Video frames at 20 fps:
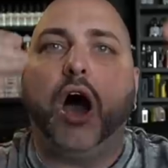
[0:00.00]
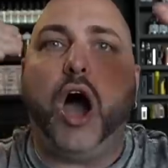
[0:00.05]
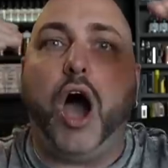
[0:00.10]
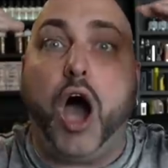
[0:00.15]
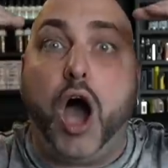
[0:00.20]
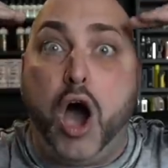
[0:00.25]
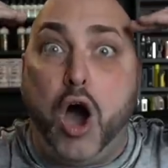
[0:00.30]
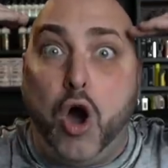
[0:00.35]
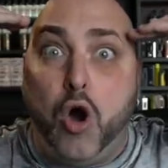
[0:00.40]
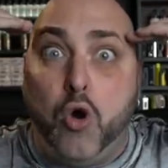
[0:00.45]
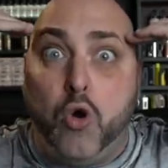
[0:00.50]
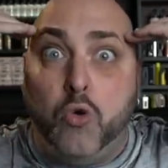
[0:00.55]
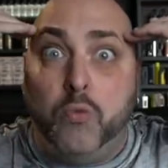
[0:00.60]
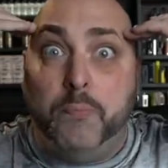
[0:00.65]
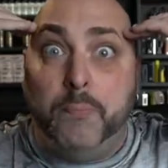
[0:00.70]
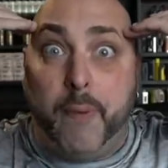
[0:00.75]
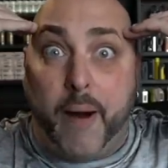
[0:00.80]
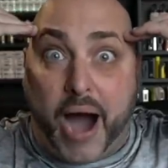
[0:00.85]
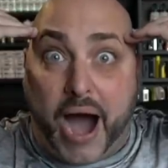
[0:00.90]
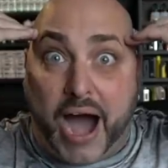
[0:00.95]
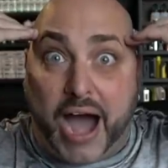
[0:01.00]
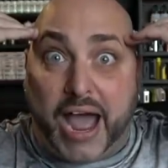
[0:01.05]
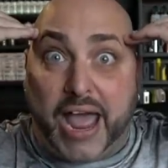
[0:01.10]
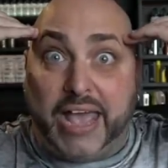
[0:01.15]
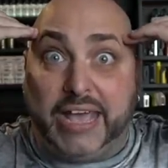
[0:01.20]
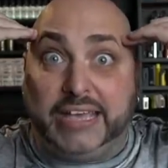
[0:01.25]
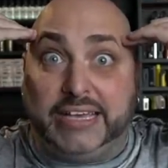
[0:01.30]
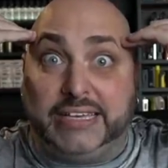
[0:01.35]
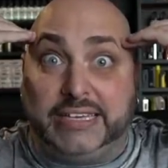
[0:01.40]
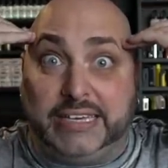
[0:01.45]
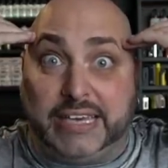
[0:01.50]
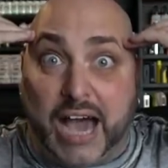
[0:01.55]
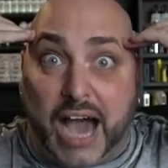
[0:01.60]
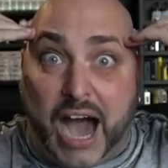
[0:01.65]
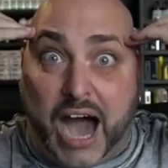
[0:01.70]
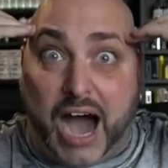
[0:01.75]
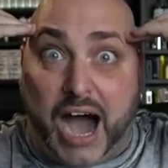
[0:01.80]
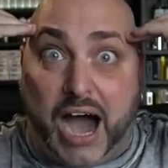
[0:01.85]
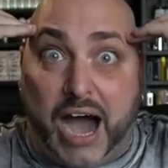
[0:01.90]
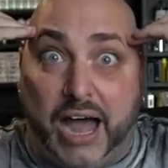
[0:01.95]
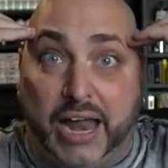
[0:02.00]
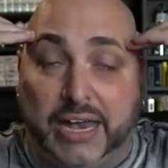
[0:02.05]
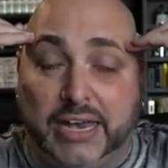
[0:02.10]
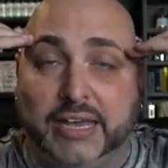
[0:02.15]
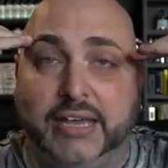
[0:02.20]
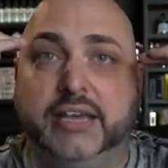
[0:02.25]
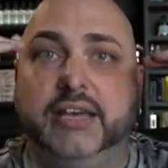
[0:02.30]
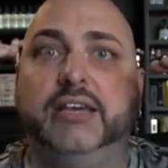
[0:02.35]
Oh my God.